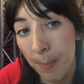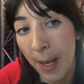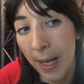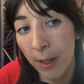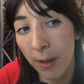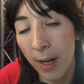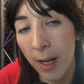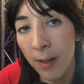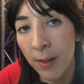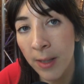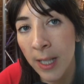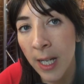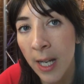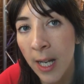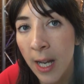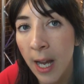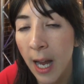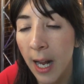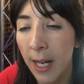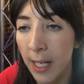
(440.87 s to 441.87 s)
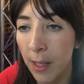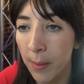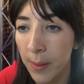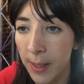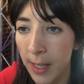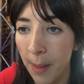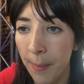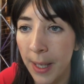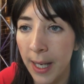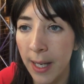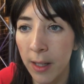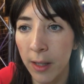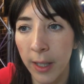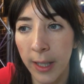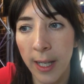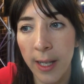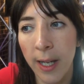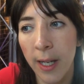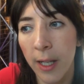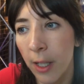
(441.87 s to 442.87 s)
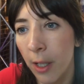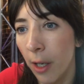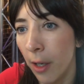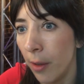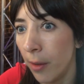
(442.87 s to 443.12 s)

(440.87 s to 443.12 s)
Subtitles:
background, and he was coming in looking at,